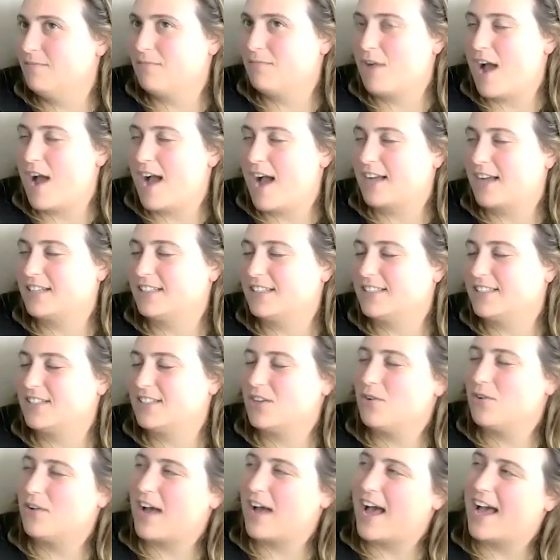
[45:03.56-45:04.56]
practice.
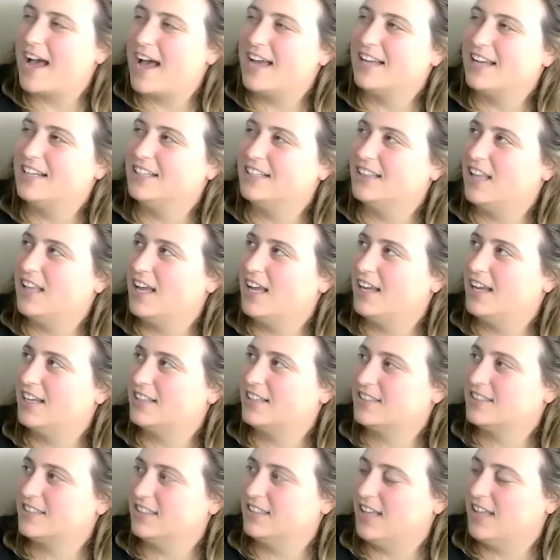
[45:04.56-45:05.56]
So I
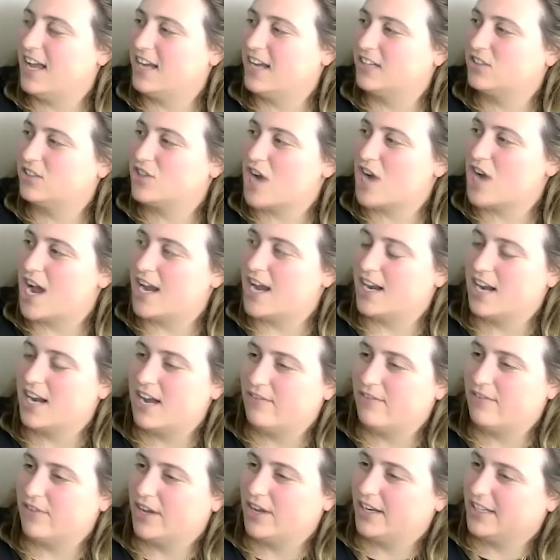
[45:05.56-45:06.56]
like to like try and
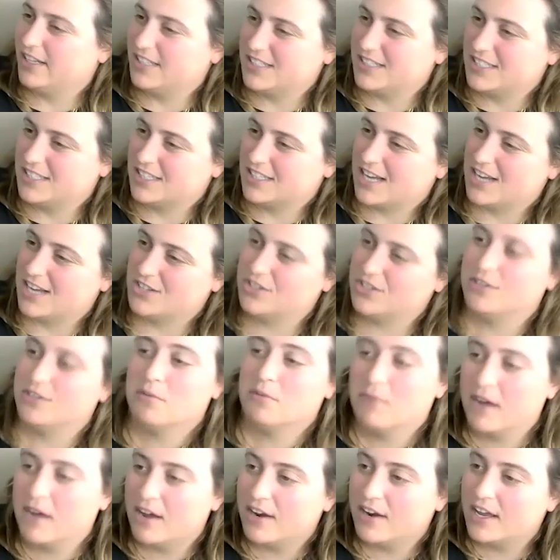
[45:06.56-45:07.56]
have like a discussion
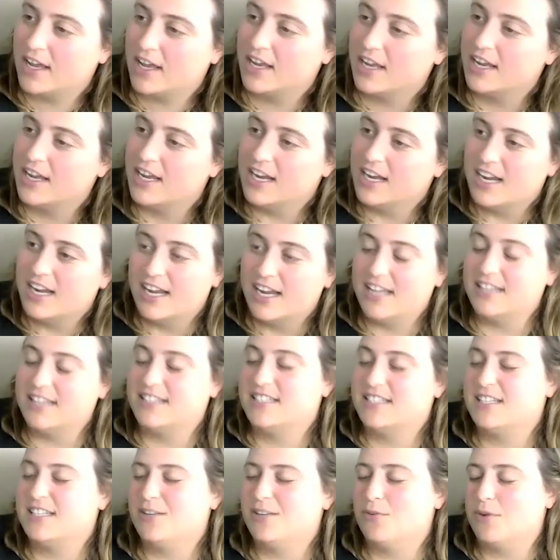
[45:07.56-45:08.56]
about it and
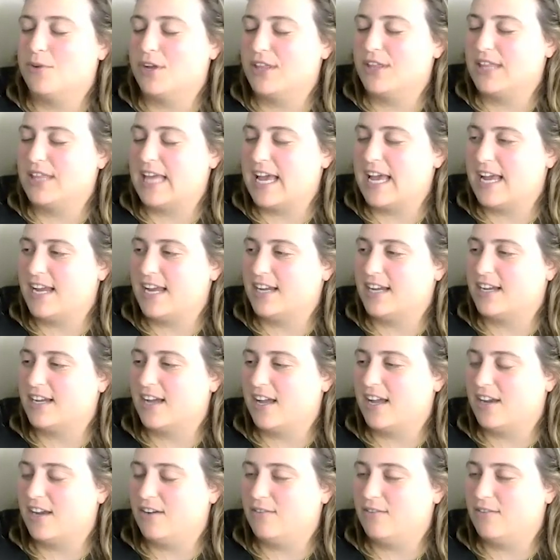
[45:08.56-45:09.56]
see where they
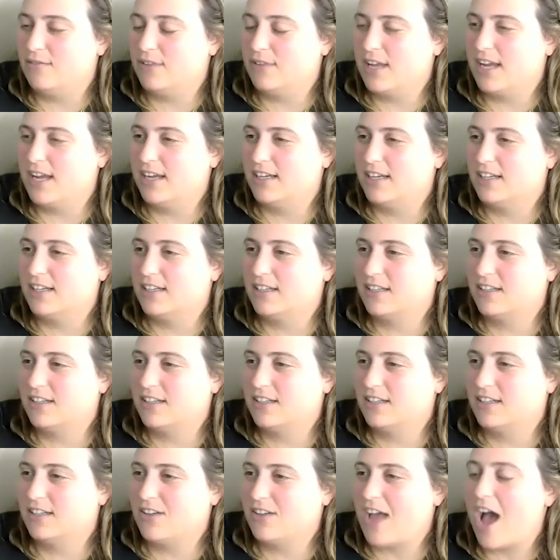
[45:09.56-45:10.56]
kind of like
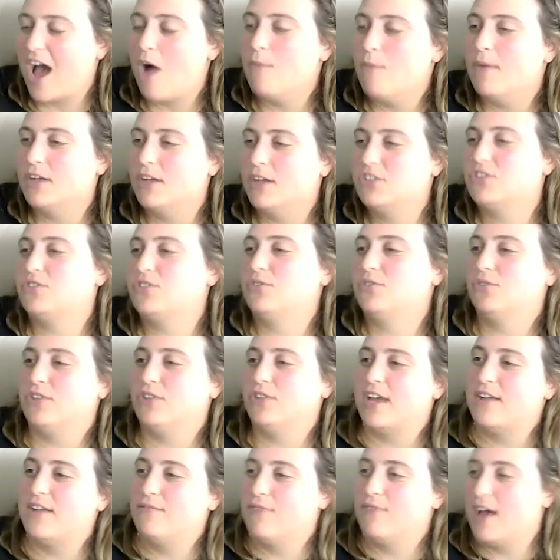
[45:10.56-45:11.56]
how much do
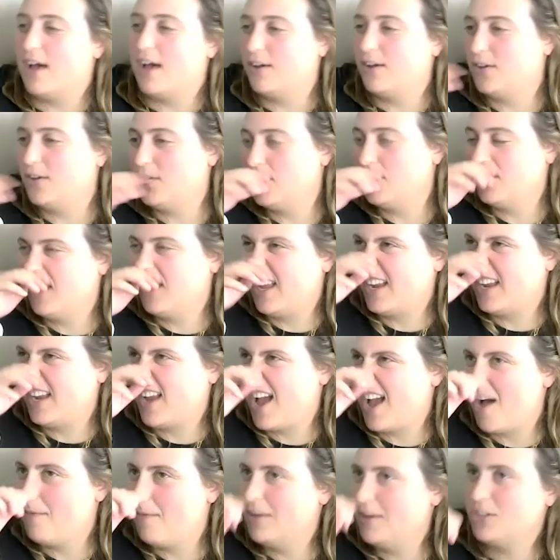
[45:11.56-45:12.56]
they value, like
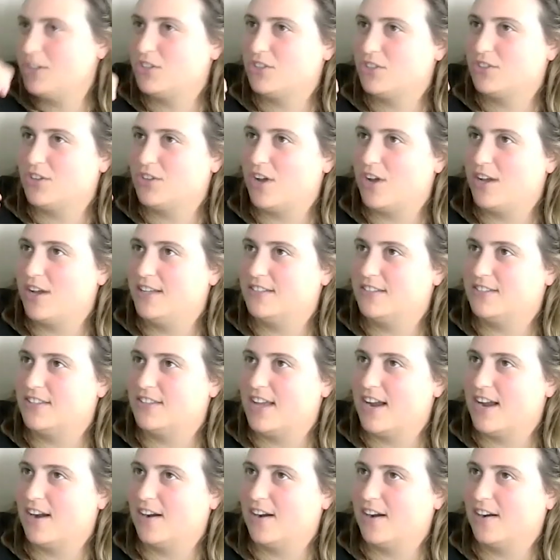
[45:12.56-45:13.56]
how much is
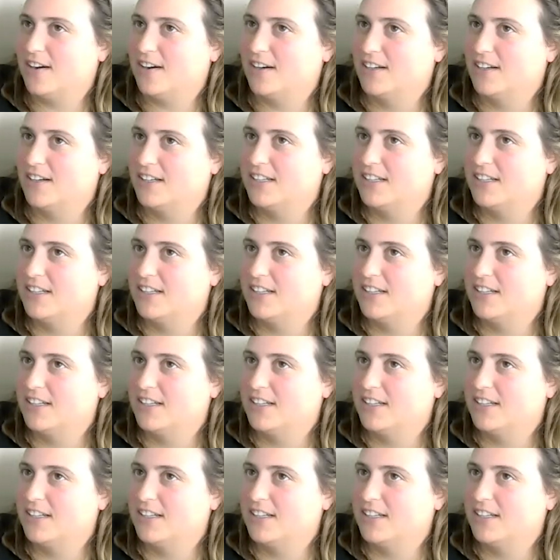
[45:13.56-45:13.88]
their